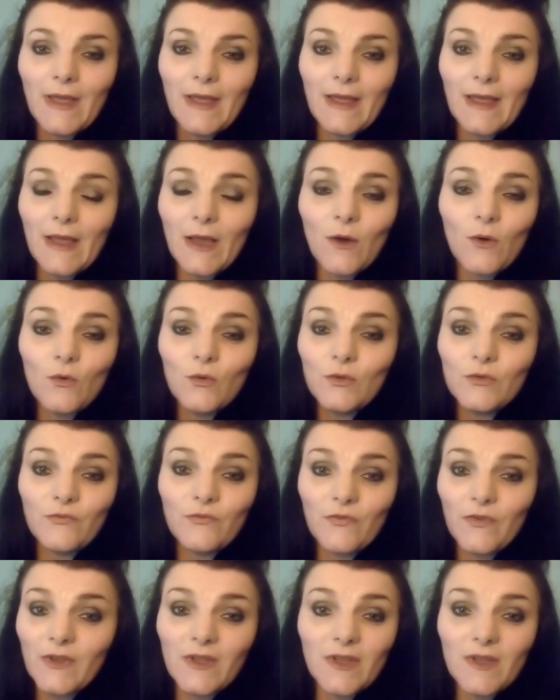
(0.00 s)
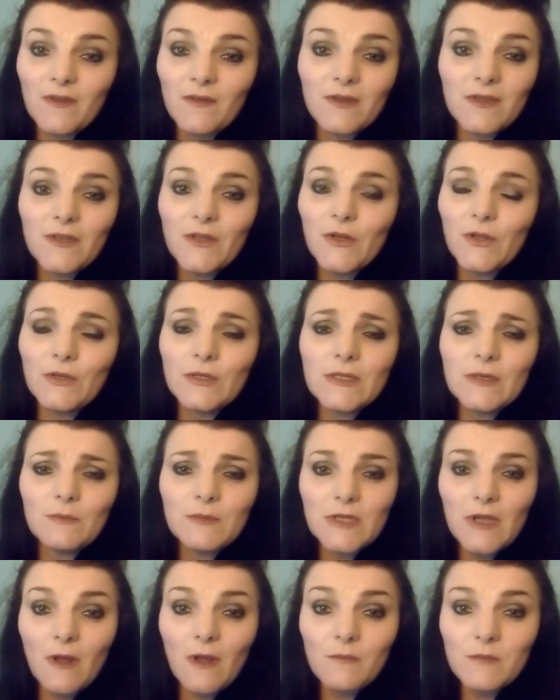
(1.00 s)
held for,
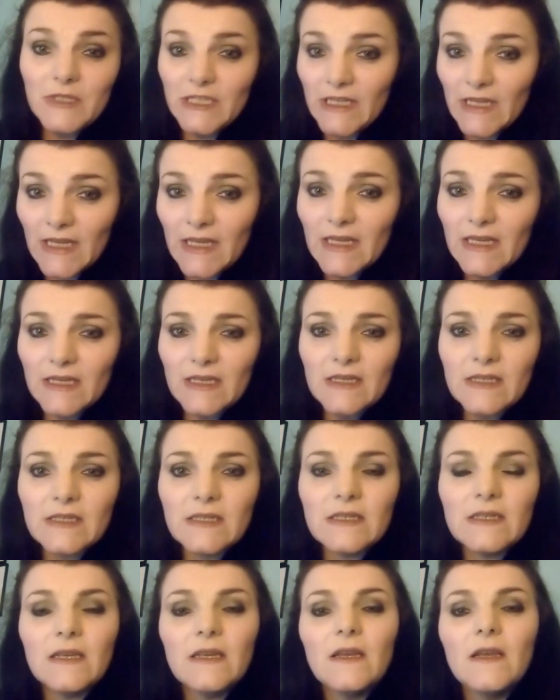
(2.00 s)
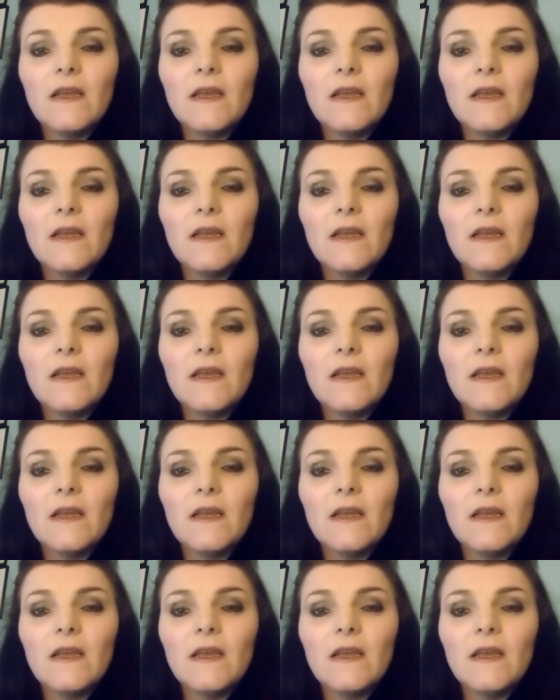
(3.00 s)
sometimes years,